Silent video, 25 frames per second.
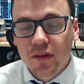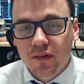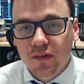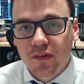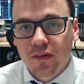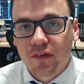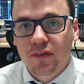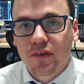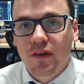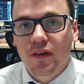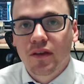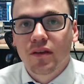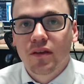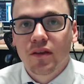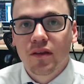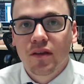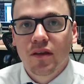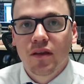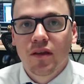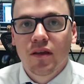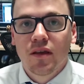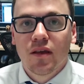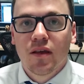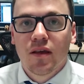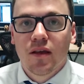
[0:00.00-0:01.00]
to send
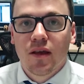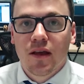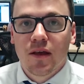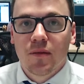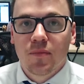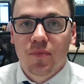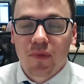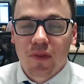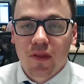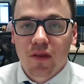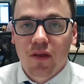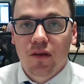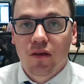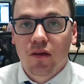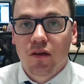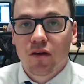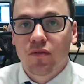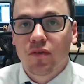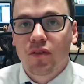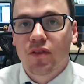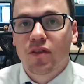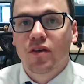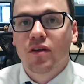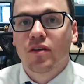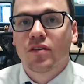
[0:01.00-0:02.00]
over
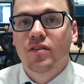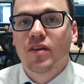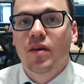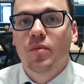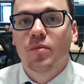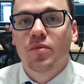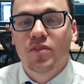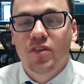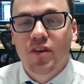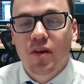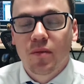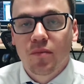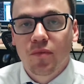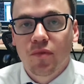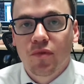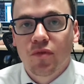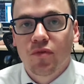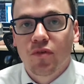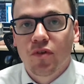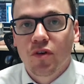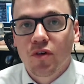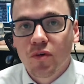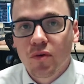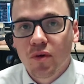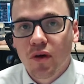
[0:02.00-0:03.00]
30 MCM
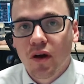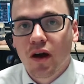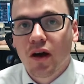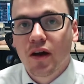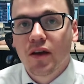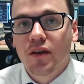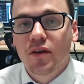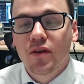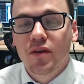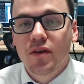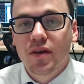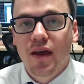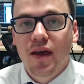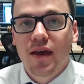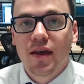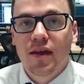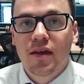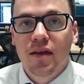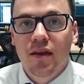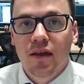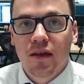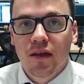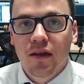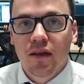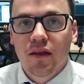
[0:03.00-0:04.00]
through IUK,
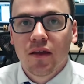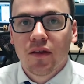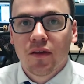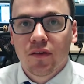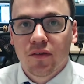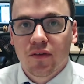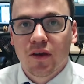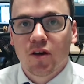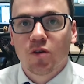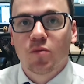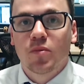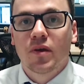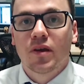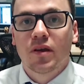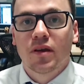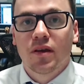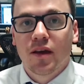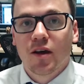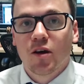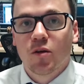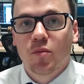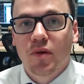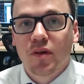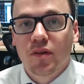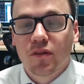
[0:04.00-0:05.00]
so
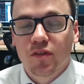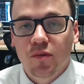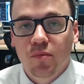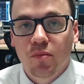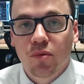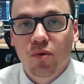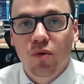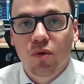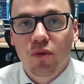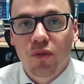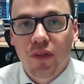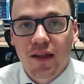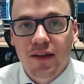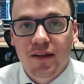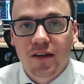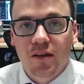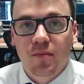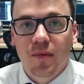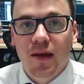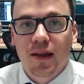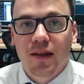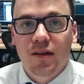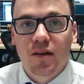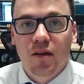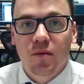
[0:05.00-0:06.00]
helping support that
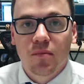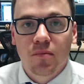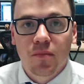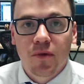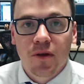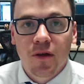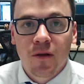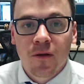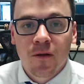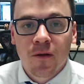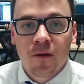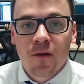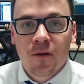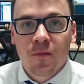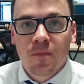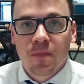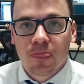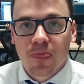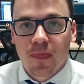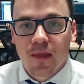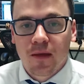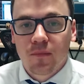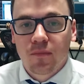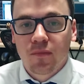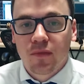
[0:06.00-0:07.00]
demand number.
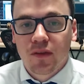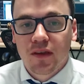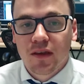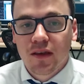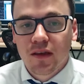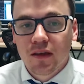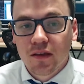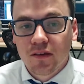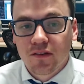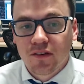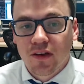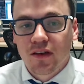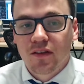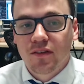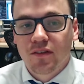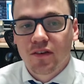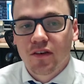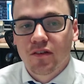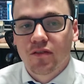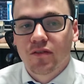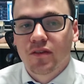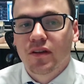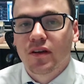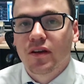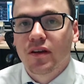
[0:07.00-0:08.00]
The key change
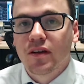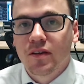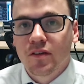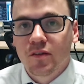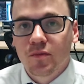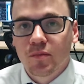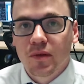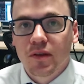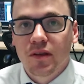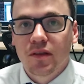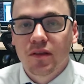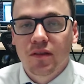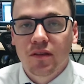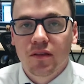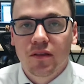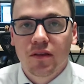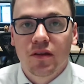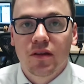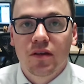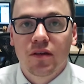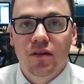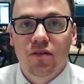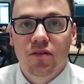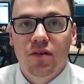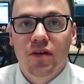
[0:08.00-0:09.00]
overnight has been the
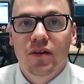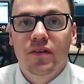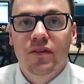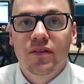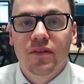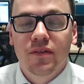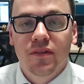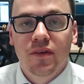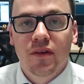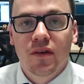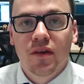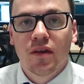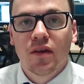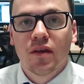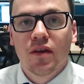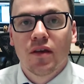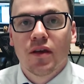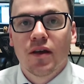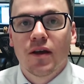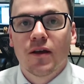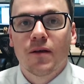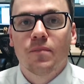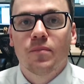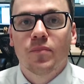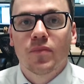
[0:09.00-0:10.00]
increase
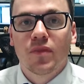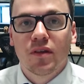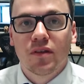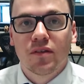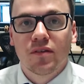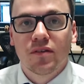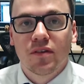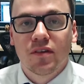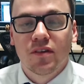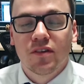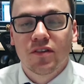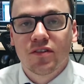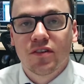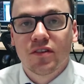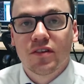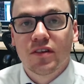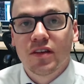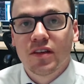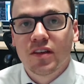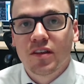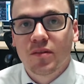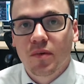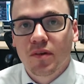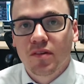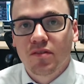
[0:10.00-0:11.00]
in
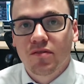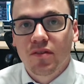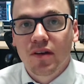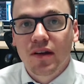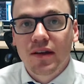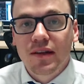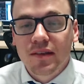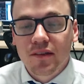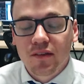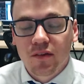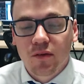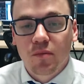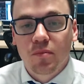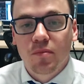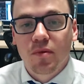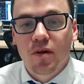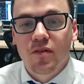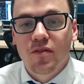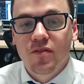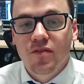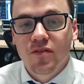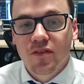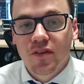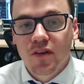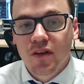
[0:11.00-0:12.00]
CCGT demand, really to
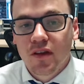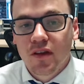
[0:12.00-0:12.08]
above